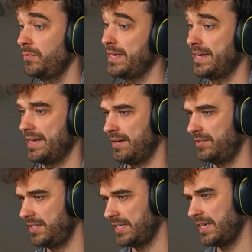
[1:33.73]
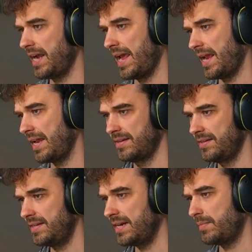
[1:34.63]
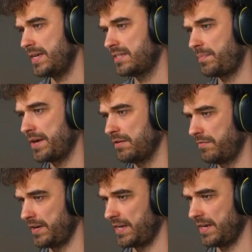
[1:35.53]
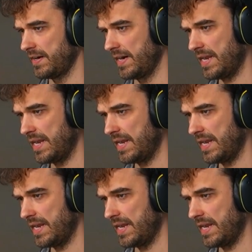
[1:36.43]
we can now see a database appear over here.